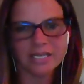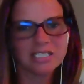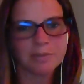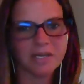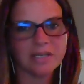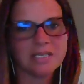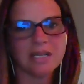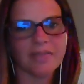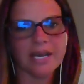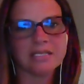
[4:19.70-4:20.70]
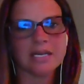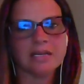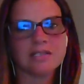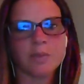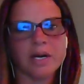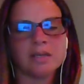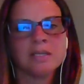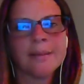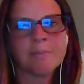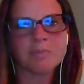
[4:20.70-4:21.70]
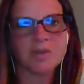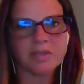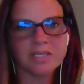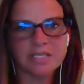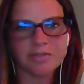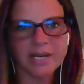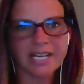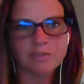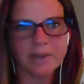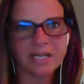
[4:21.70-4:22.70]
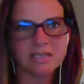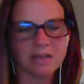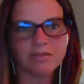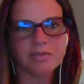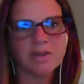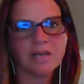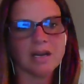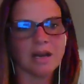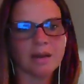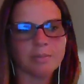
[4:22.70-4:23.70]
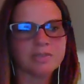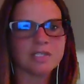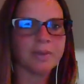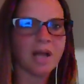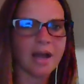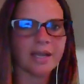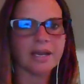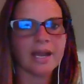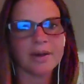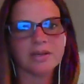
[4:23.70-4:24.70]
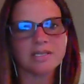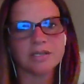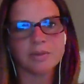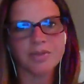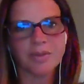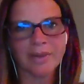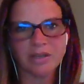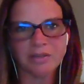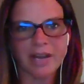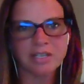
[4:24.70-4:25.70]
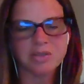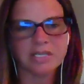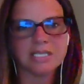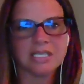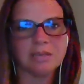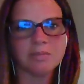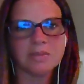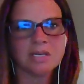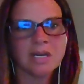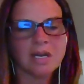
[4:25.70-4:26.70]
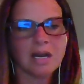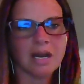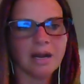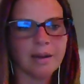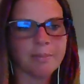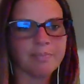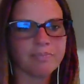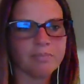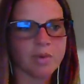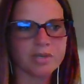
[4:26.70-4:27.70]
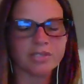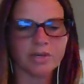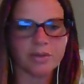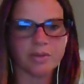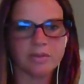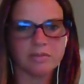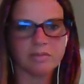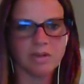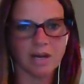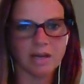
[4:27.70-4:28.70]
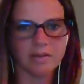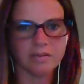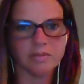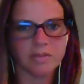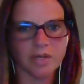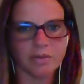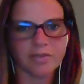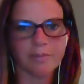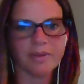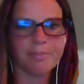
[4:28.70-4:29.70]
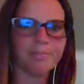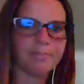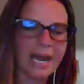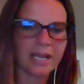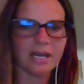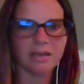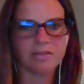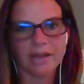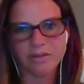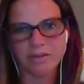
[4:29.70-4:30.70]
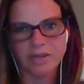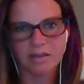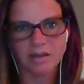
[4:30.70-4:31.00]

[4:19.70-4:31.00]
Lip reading: experience on that side as well, learning the different aspects of supply and how to deal with the manufacturing teams, more so on, from the back end rather than